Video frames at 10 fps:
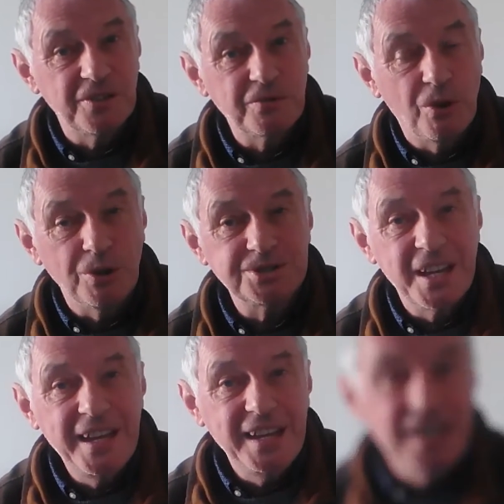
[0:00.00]
of course,
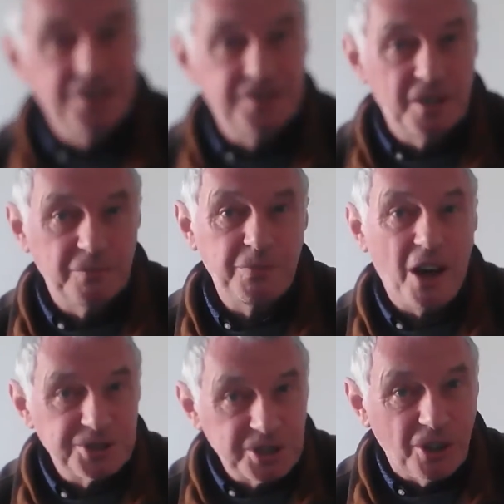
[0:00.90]
he's
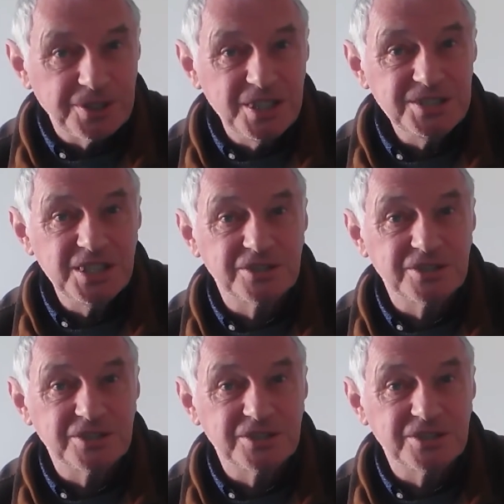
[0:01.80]
part Scottish.